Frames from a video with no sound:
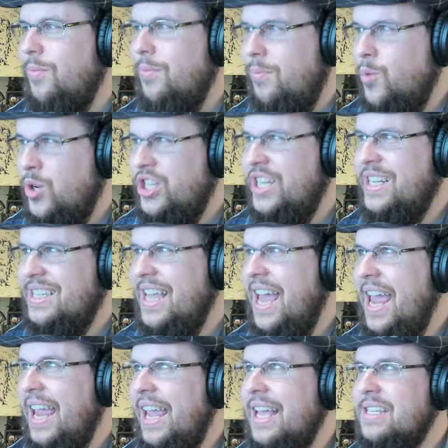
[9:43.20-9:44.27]
what she's
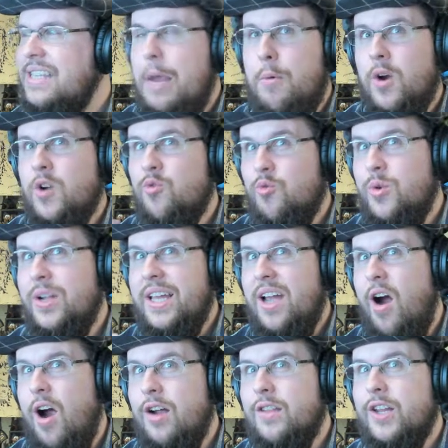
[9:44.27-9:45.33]
saying is they worked really
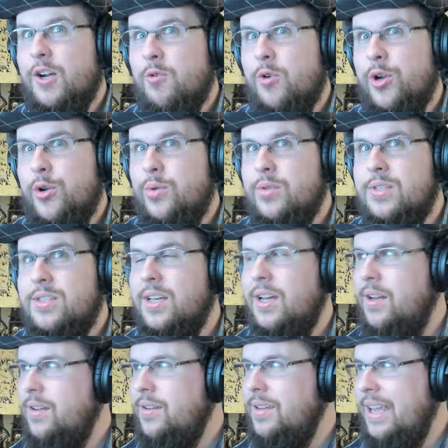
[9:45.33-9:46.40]
hard, the crews,
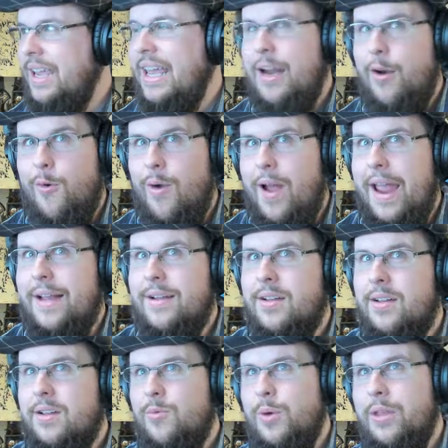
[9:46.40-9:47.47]
to get it right
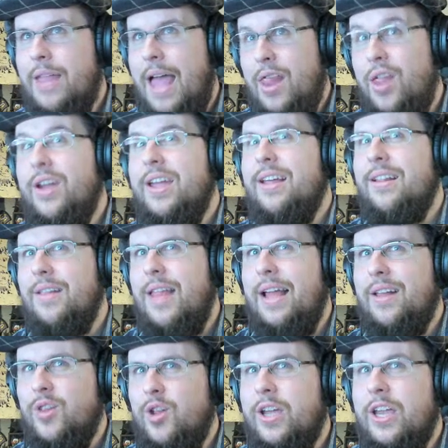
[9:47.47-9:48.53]
with
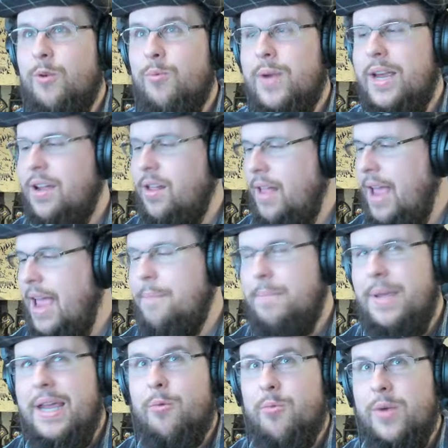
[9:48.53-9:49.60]
looking real and
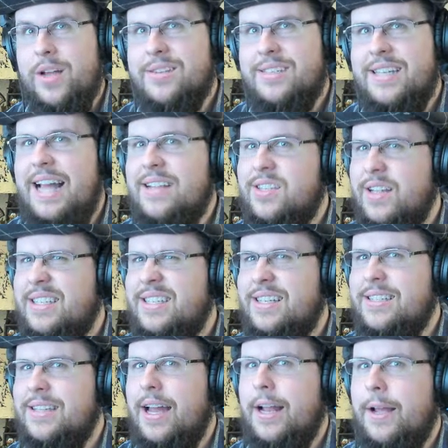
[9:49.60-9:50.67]
being real set. So that's exciting.